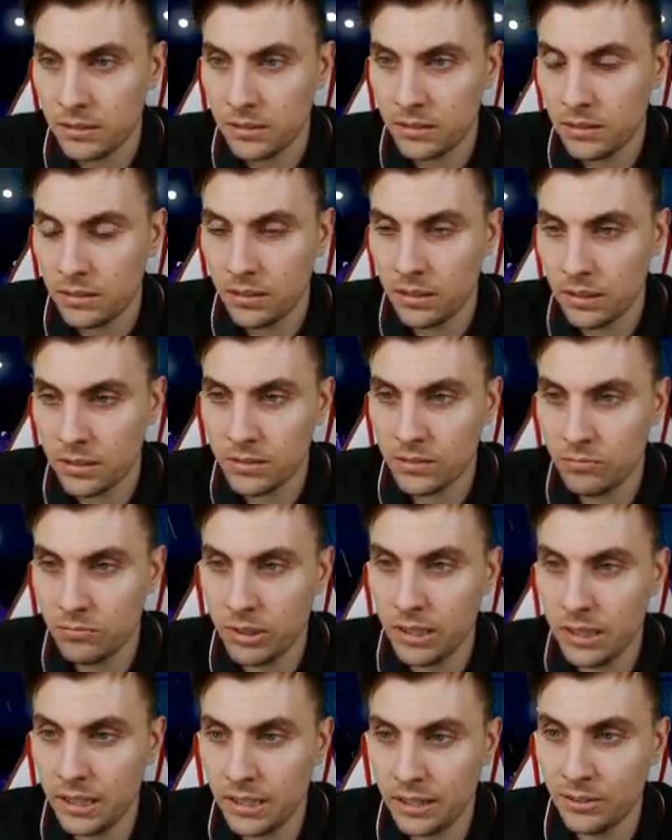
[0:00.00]
Oh, it's
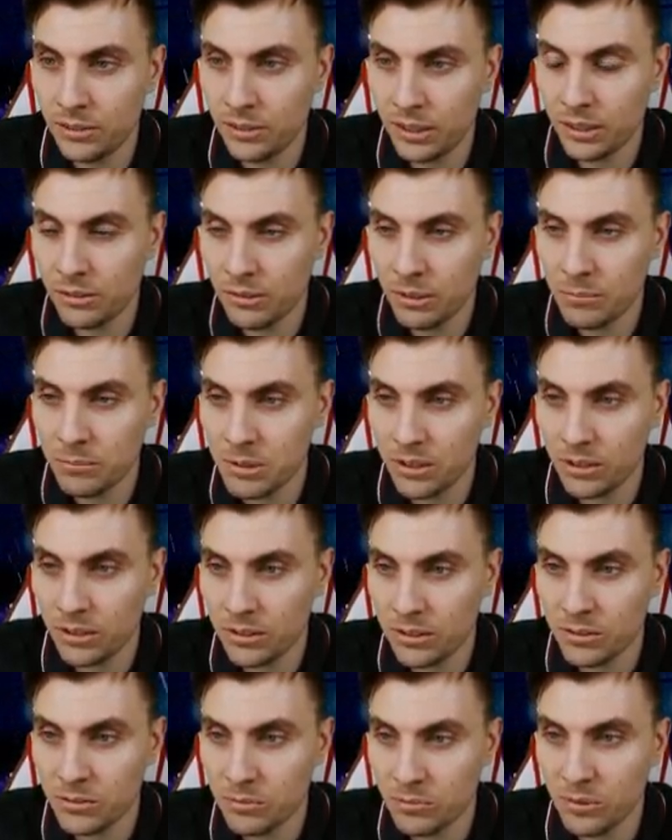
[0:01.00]
really annoying. Grimmsnarl's
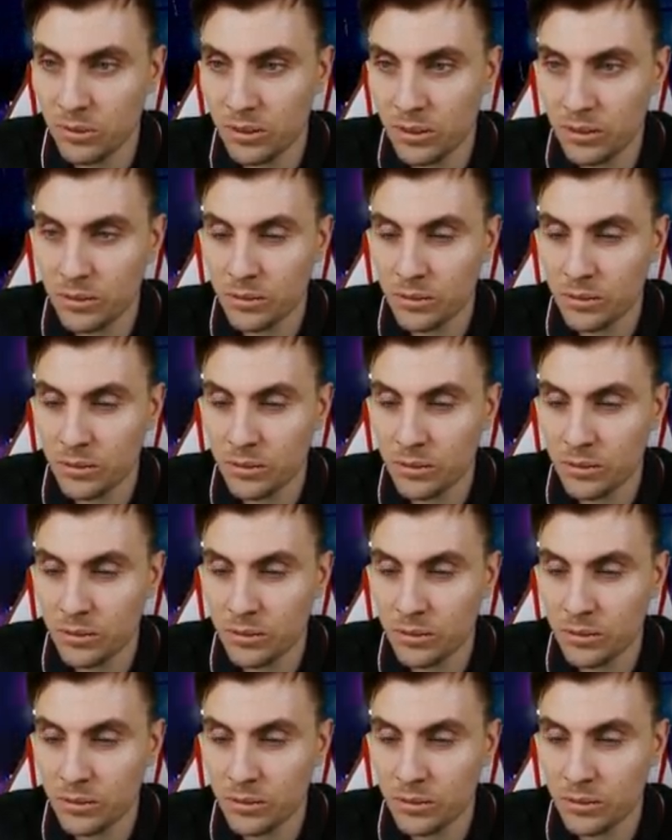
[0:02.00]
just one of those